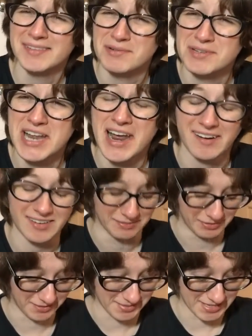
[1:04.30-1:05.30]
so
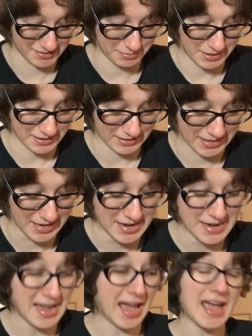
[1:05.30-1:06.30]
terrible, because apparently
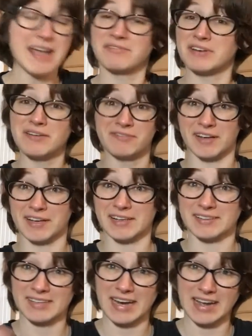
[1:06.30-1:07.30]
I have no
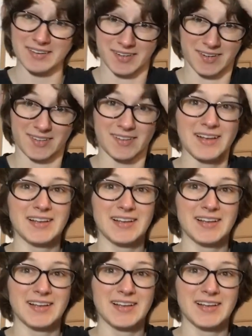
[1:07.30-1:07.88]
fucking standards.